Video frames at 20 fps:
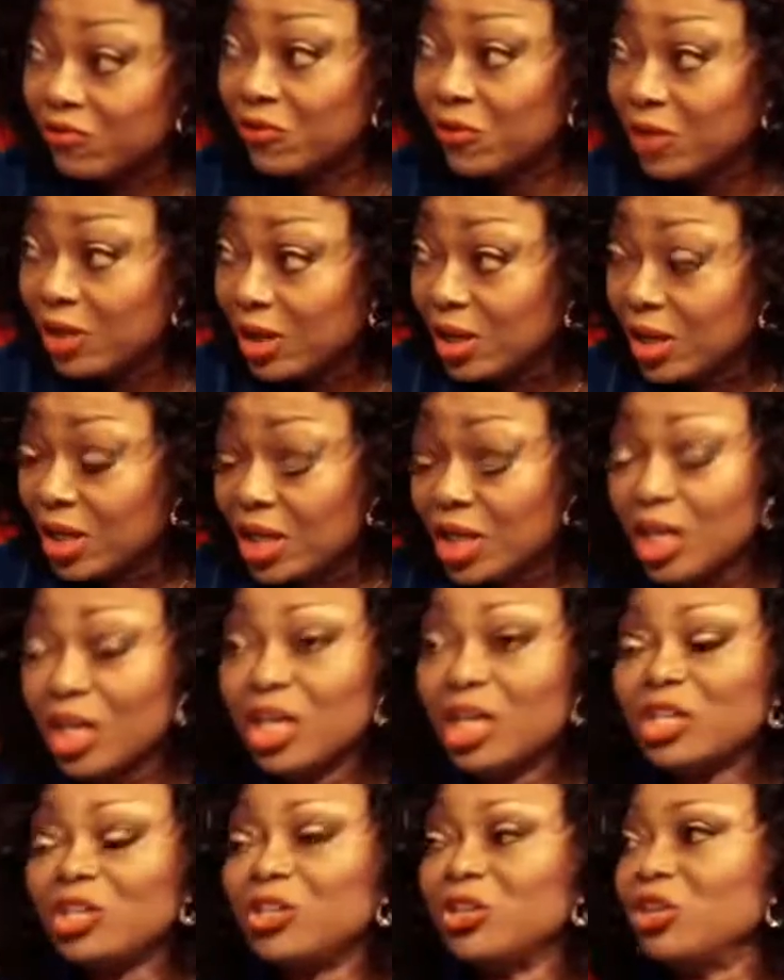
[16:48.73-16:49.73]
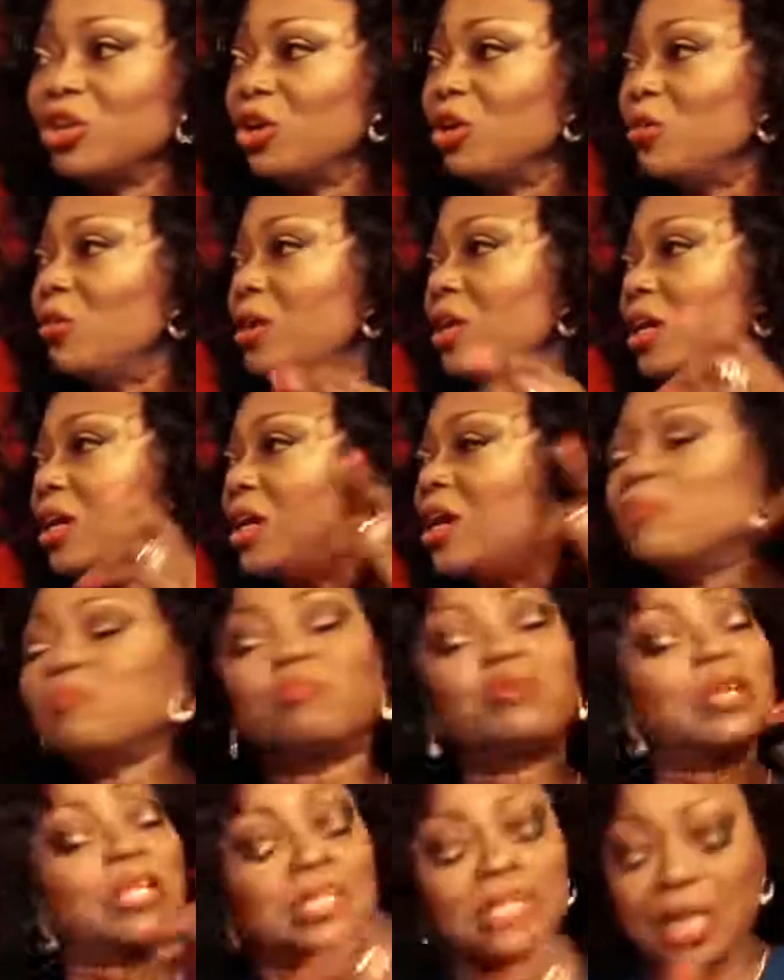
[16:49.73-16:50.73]
Right, right. We've got you to know? live our own
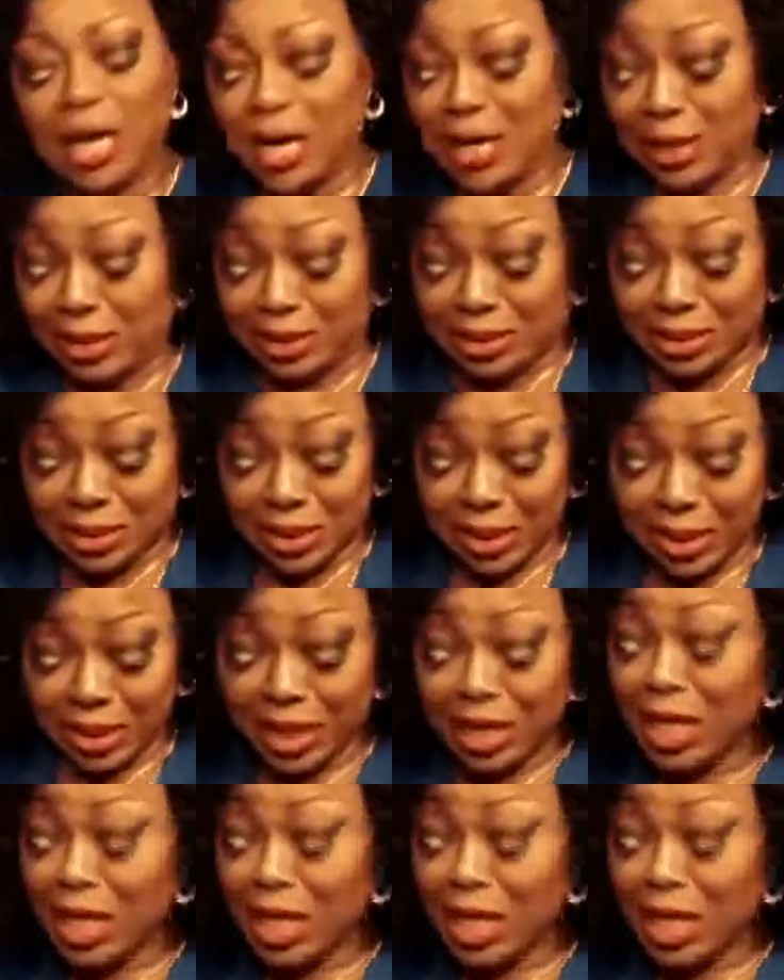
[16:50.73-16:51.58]
lives. Precisely.